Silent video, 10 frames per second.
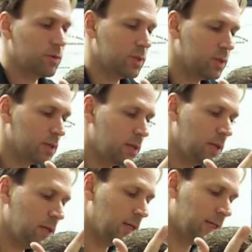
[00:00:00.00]
resist.
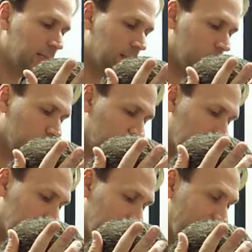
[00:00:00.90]

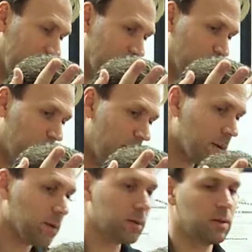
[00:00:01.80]
Now that's
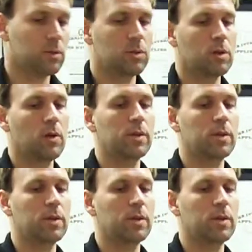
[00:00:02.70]
better. Turn all the